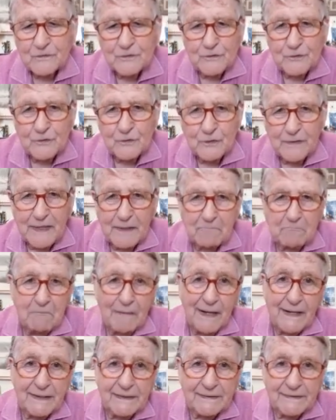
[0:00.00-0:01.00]
Juliet
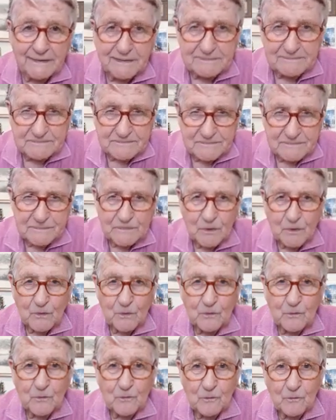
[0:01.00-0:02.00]
made
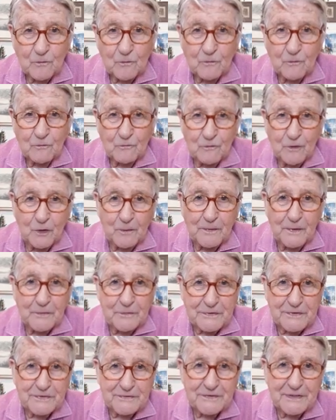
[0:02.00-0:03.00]
Romeo
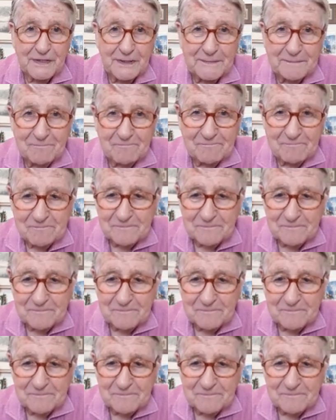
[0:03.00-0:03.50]
kiss her.